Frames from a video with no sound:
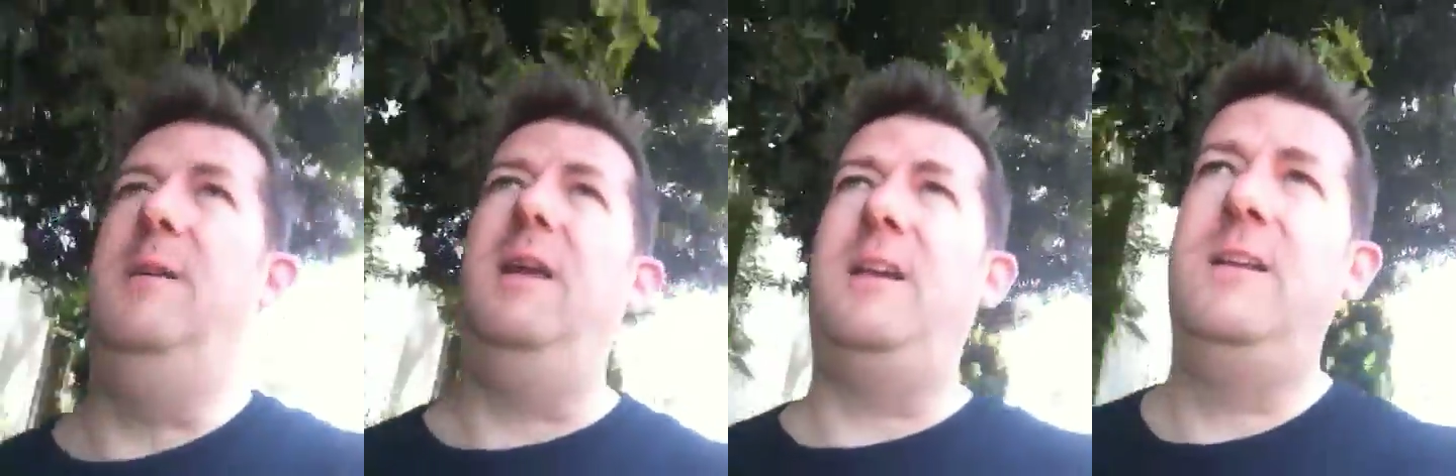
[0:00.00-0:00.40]

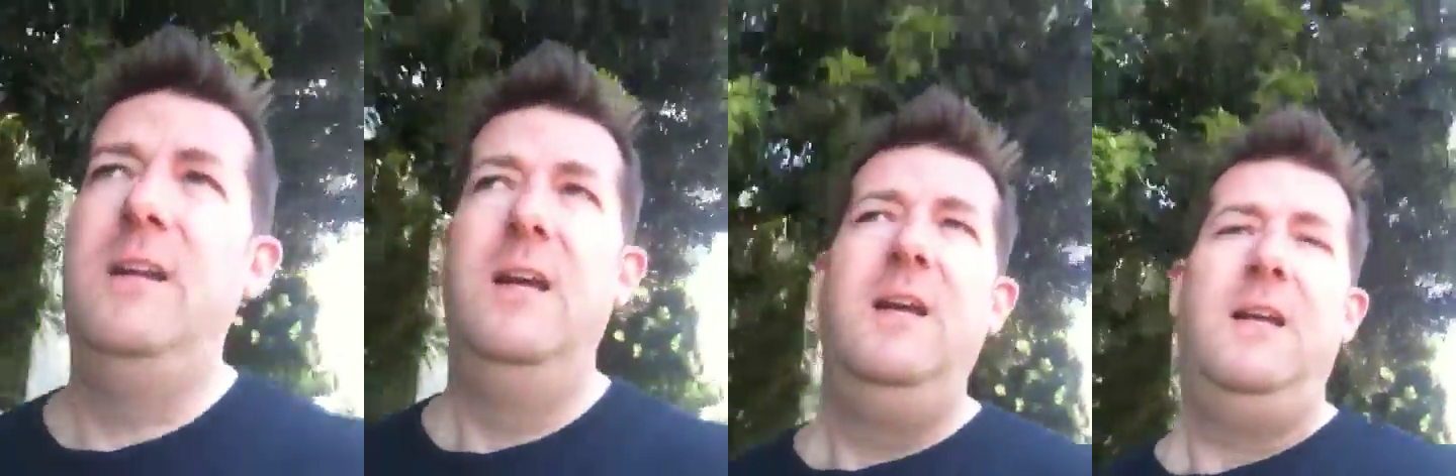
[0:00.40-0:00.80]
And
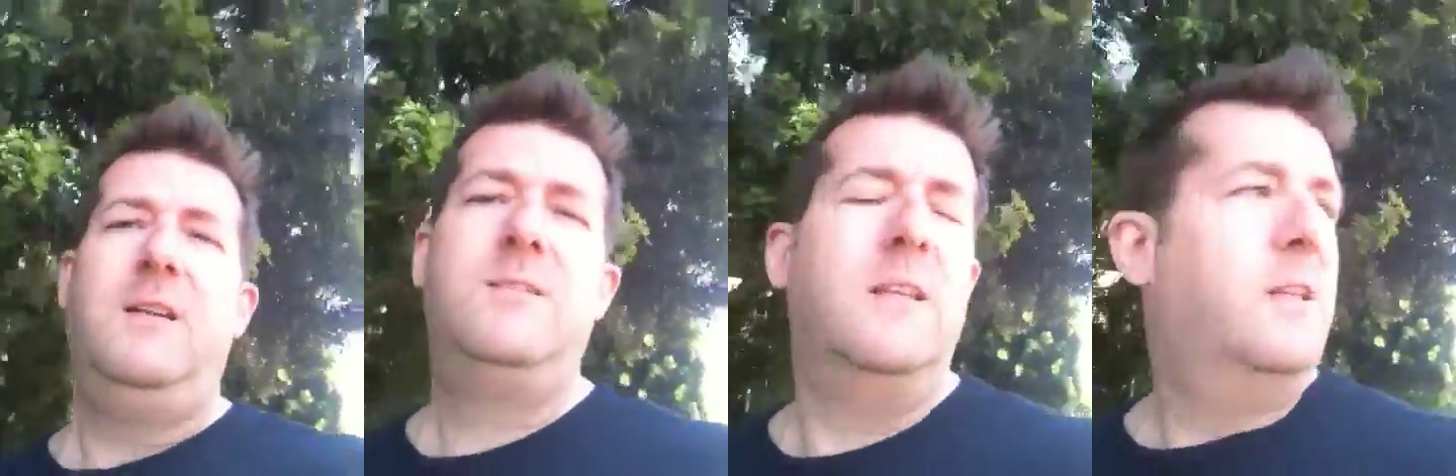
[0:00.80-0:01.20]
it
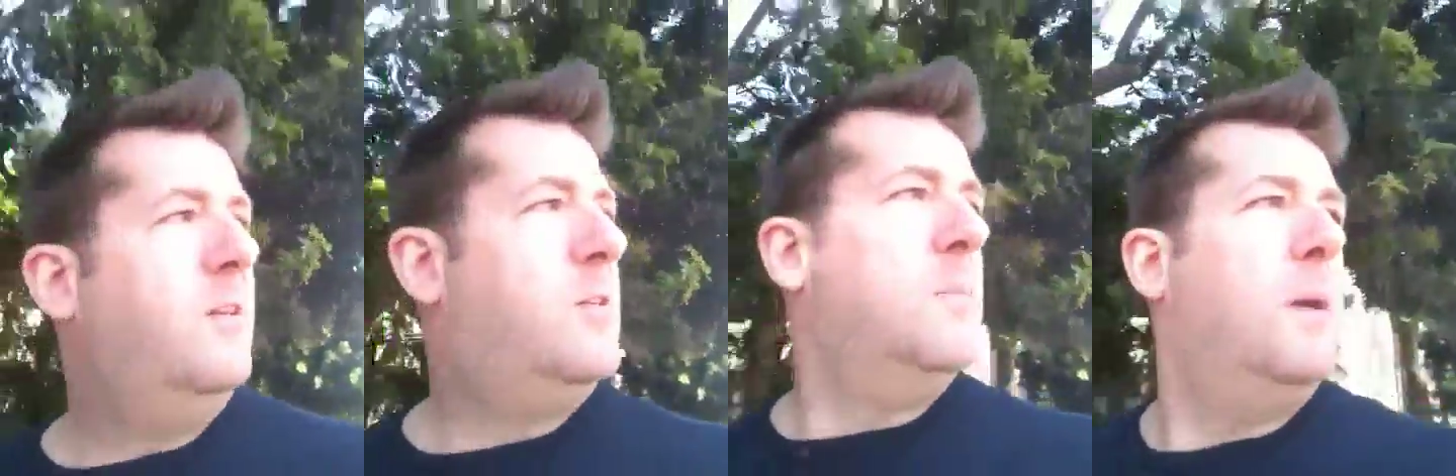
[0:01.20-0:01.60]
looks like the
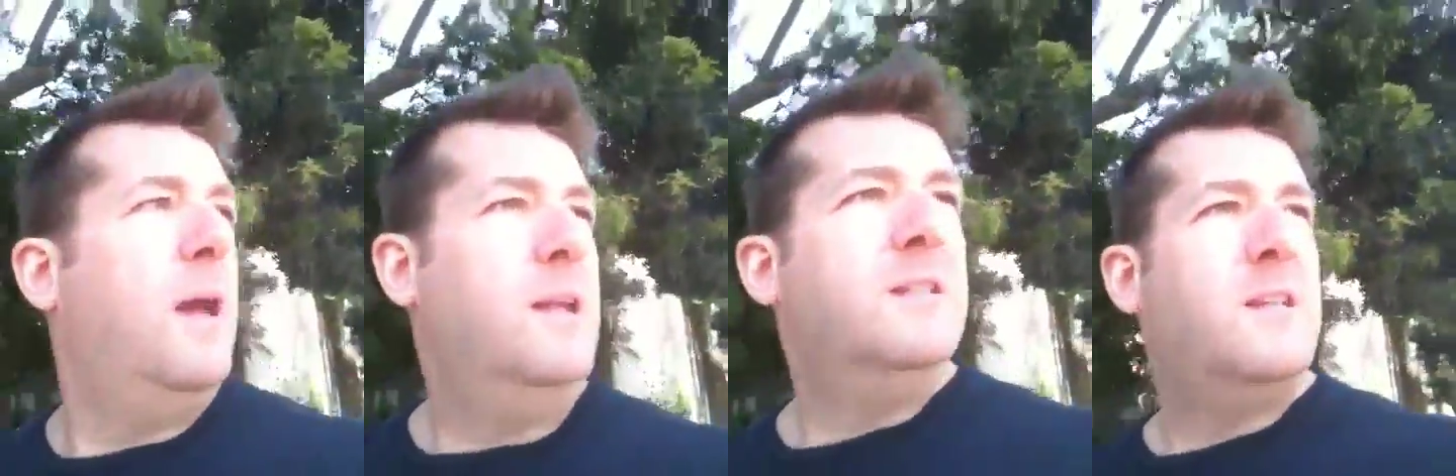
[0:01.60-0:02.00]
new
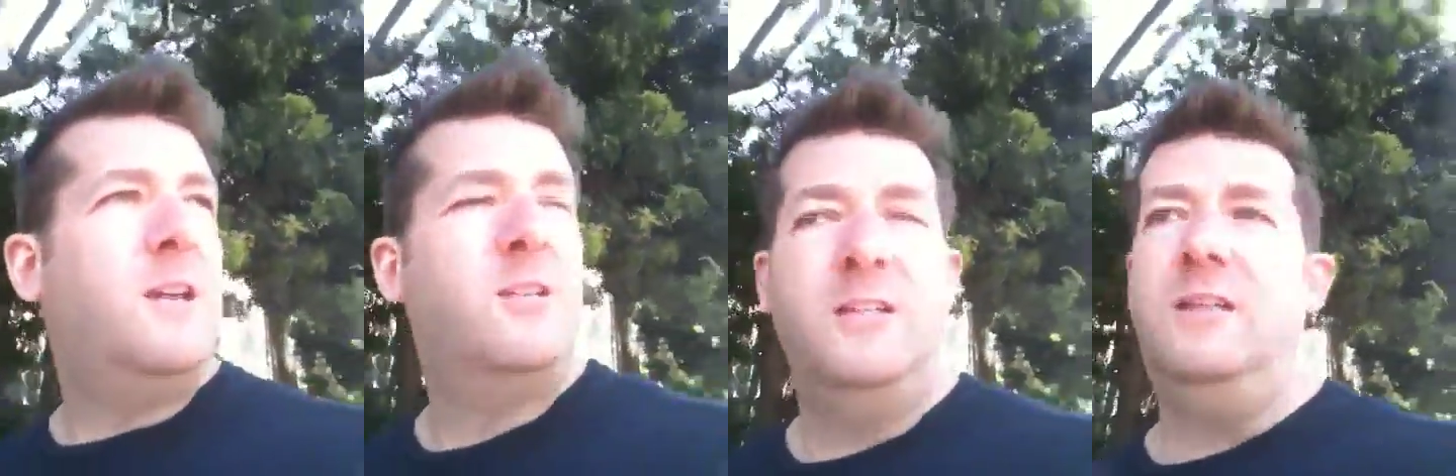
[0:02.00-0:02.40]
companion is
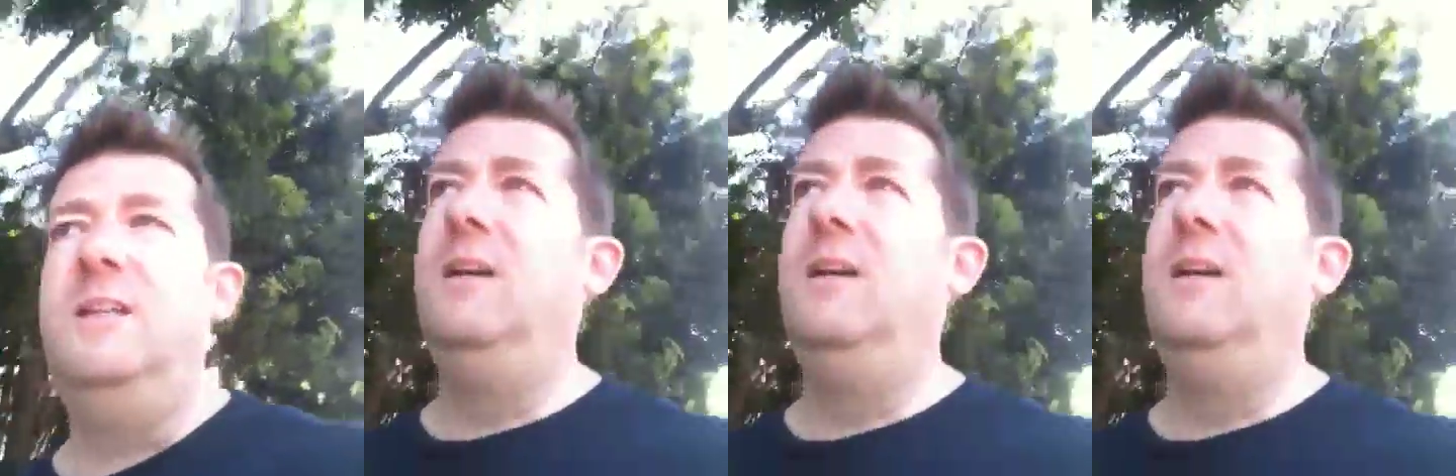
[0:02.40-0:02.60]
actually